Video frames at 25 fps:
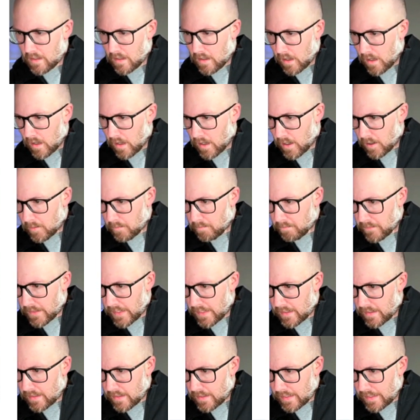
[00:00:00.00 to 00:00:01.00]
Um,
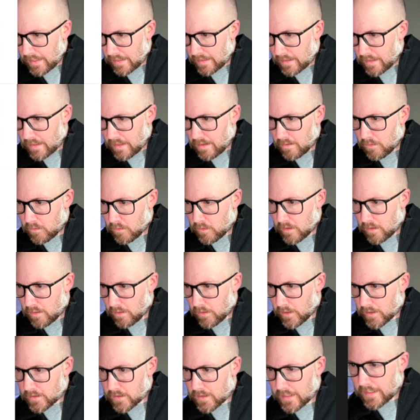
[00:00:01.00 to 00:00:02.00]
and it
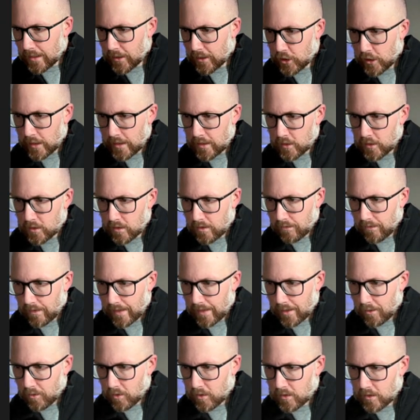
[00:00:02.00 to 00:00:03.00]
looks it changed the
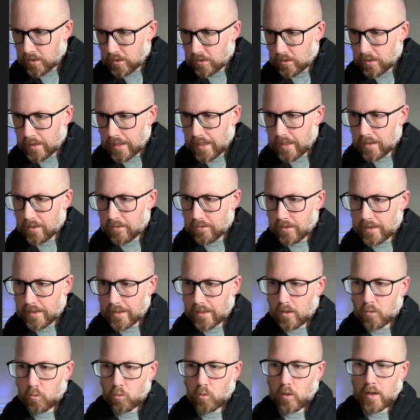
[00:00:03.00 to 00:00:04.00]
flower to kind of like
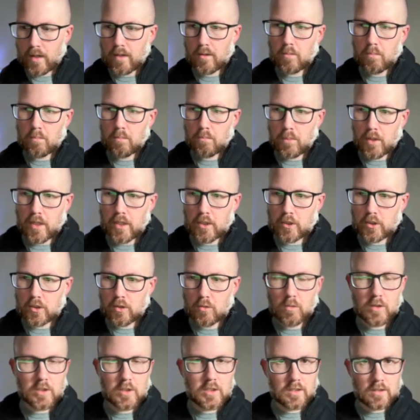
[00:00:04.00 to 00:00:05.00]
a red bush,
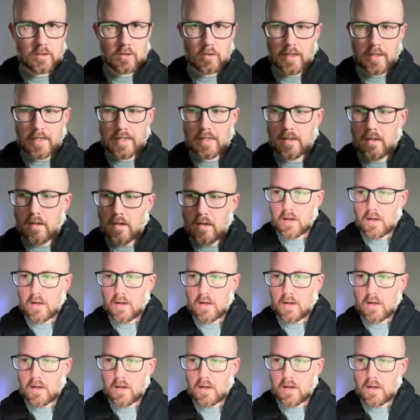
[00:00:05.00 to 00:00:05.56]
which is great.